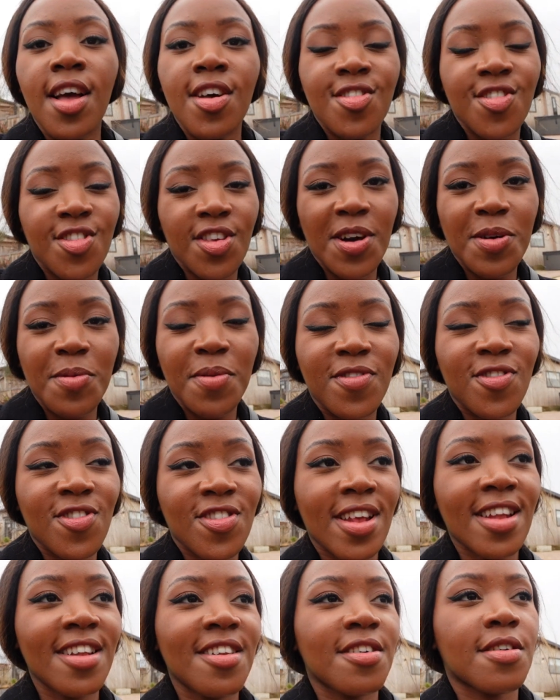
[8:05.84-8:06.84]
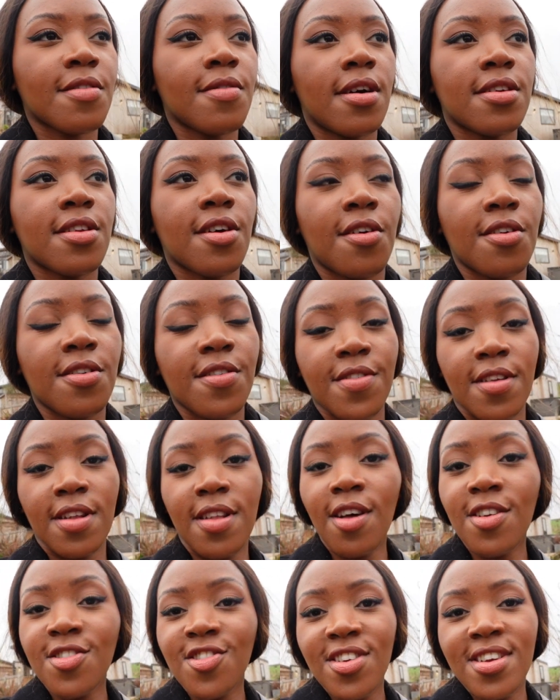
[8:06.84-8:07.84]
So we've just had a look around all of the
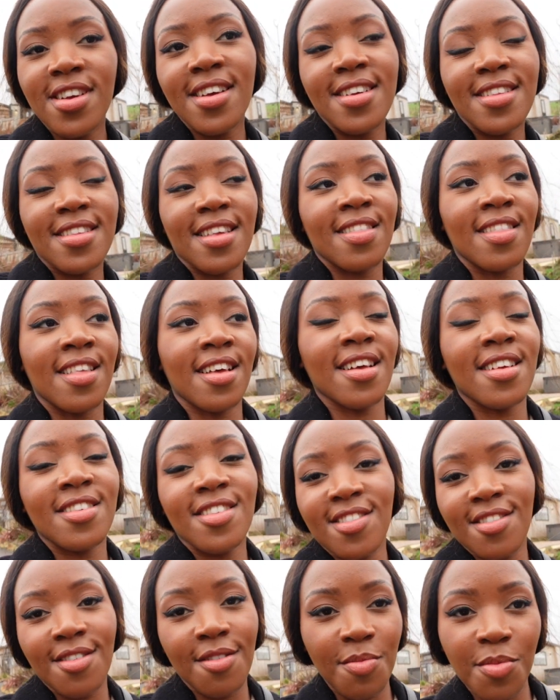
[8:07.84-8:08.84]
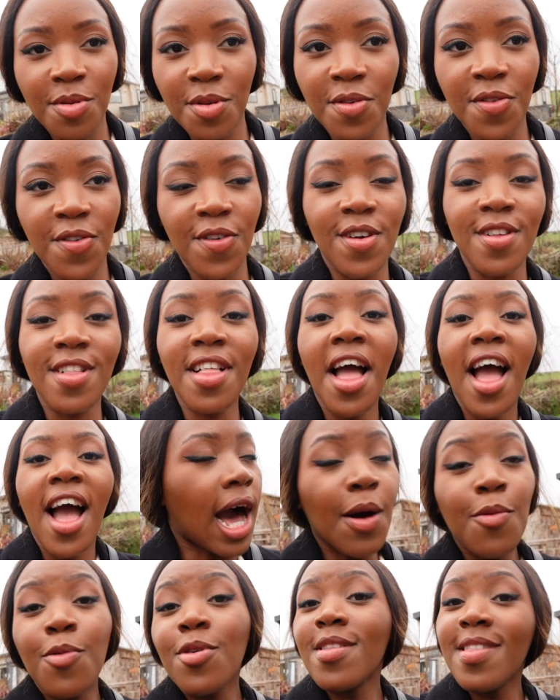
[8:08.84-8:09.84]
lodges and they're so beautiful.
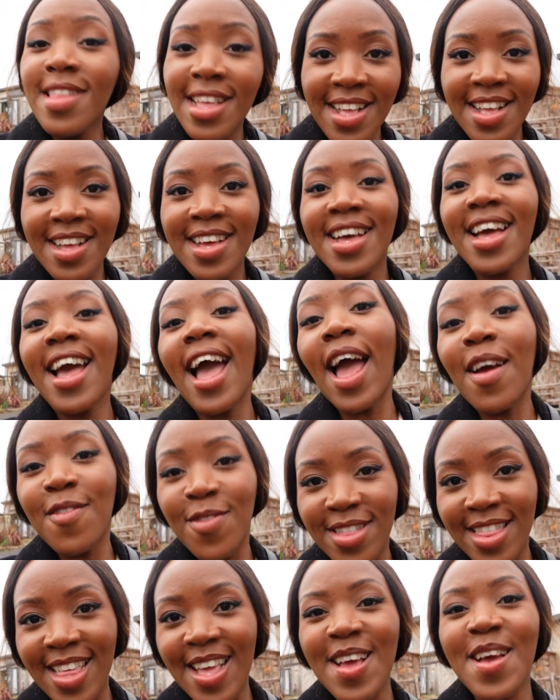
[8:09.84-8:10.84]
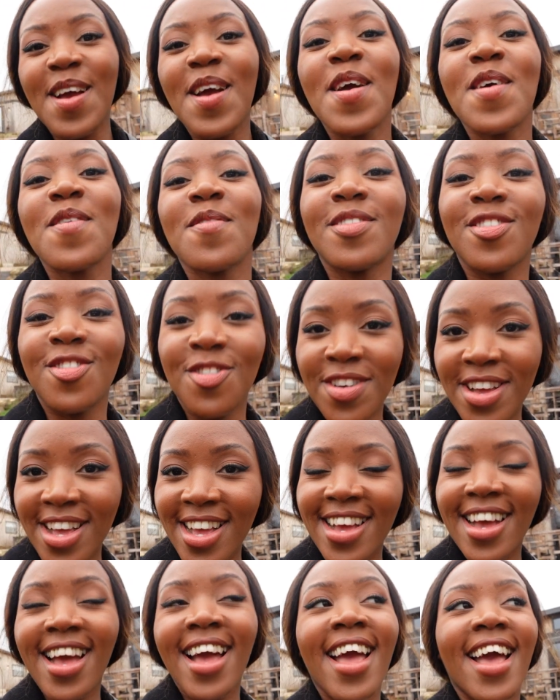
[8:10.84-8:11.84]
I will link everything
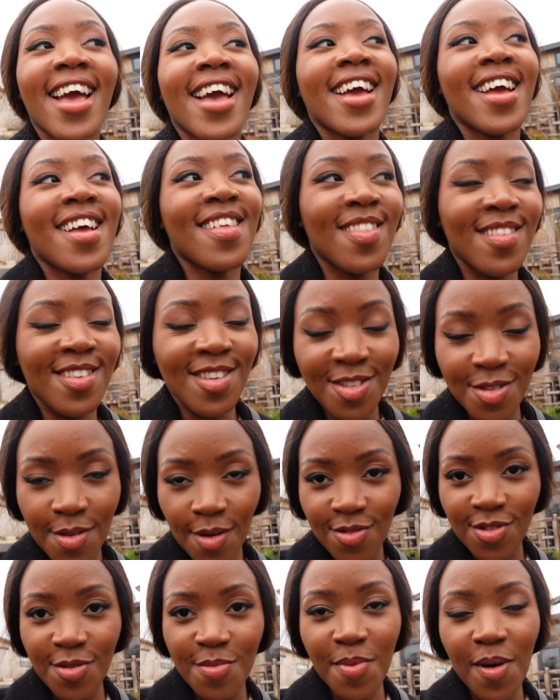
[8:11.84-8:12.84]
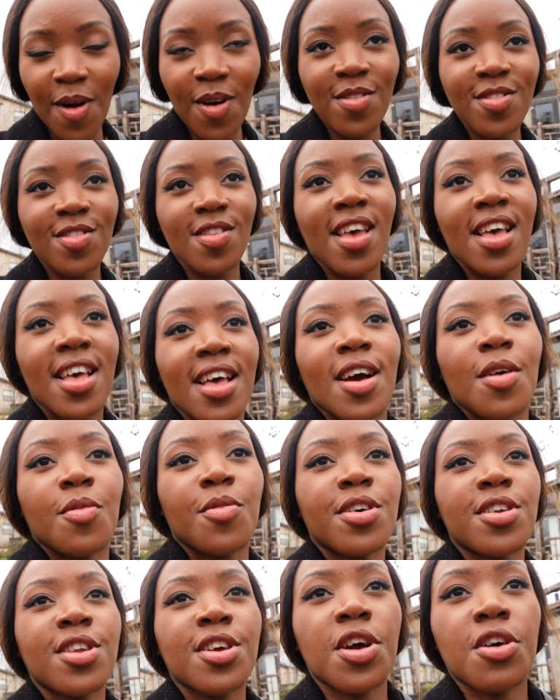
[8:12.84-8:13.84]
retreat in the description box.
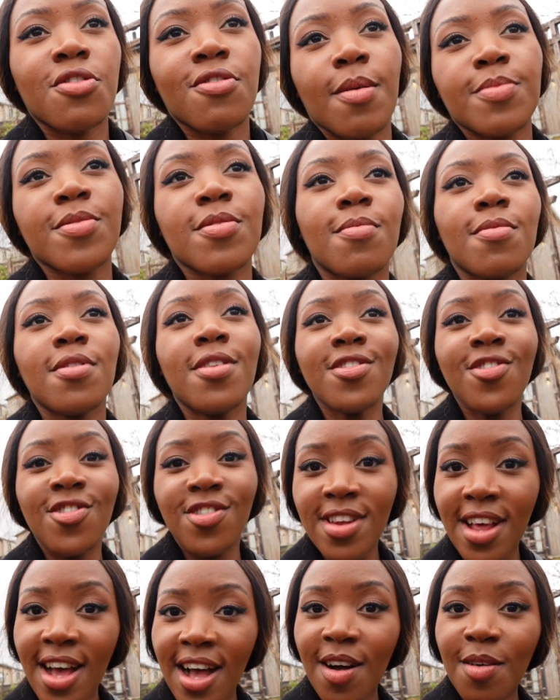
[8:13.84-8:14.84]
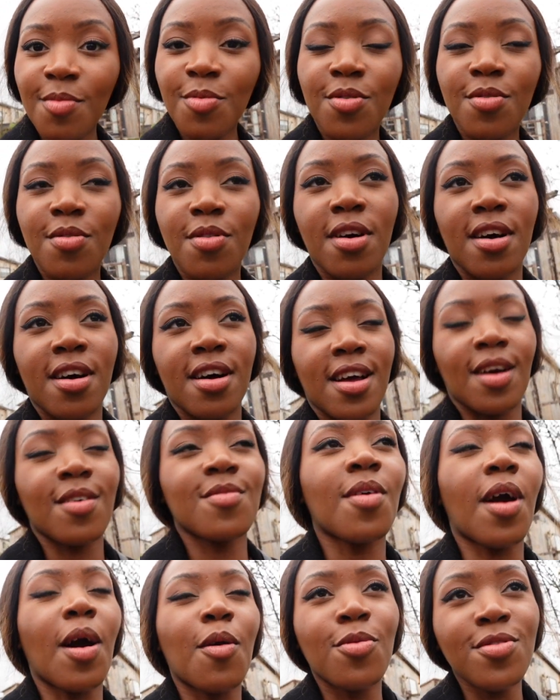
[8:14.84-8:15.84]
We're going to go grab some lunch now. I
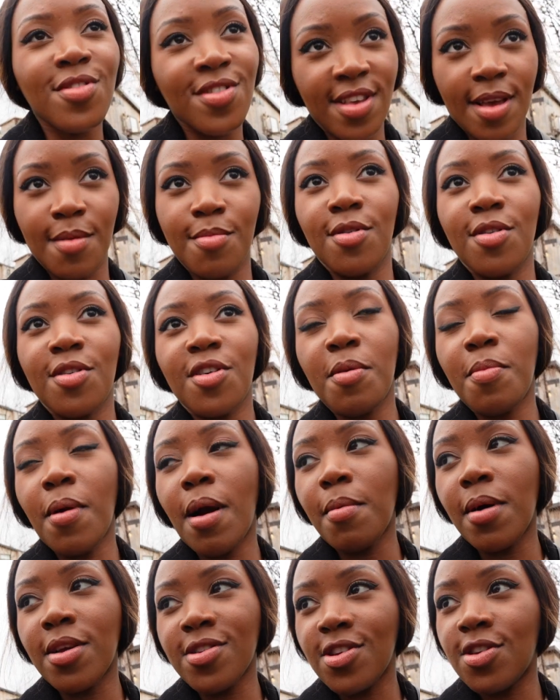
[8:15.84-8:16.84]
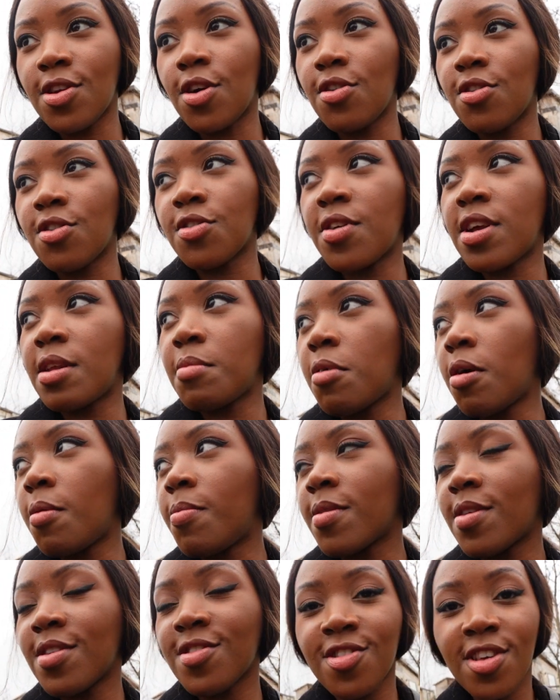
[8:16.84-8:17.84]
would say I'm hungry, but I'm actually not hungry anymore
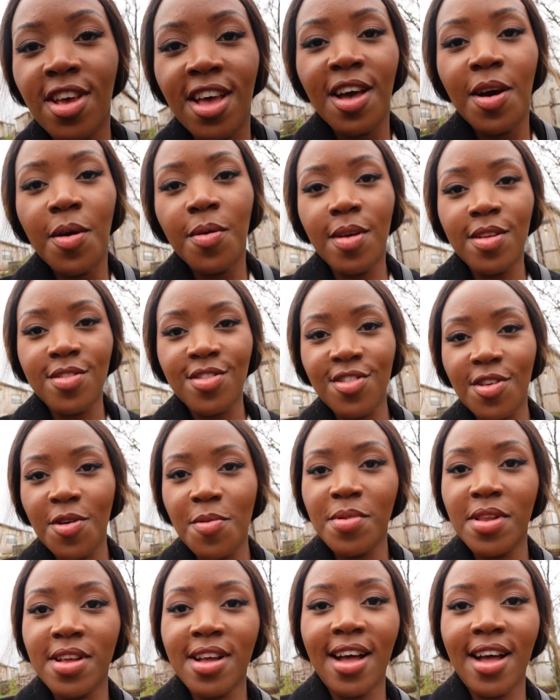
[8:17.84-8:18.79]
because we had so many